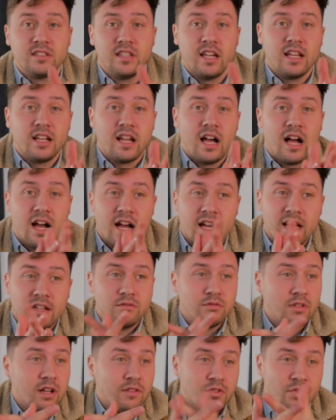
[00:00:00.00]
that I
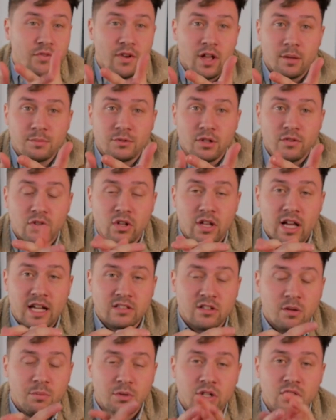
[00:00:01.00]
have developed over the
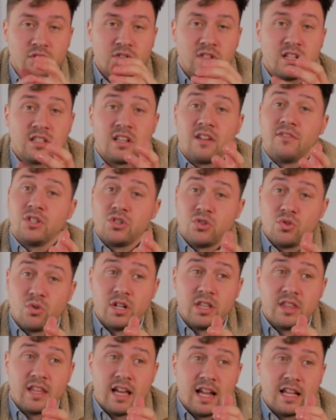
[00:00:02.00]
last couple years because I've
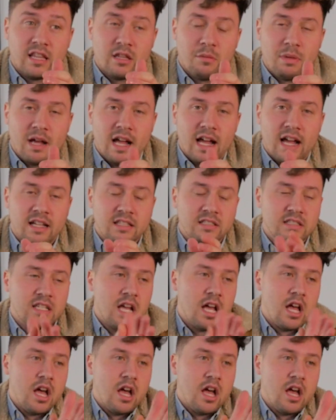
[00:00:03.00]
enjoyed that in the past